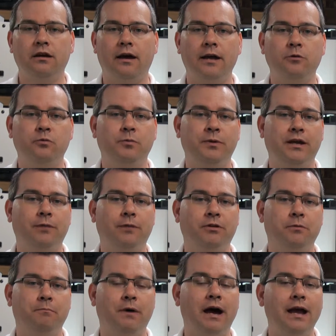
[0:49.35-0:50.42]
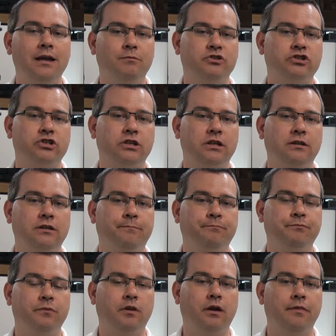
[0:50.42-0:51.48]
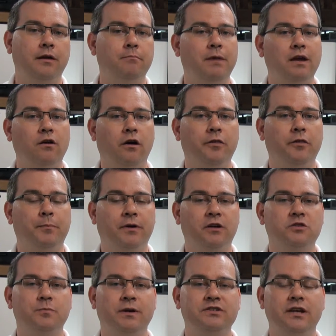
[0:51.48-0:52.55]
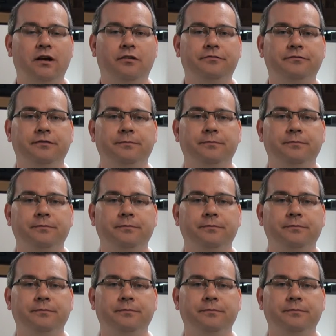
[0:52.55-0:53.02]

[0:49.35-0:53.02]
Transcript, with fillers: I would be able to buy a machine and then make all the parts myself.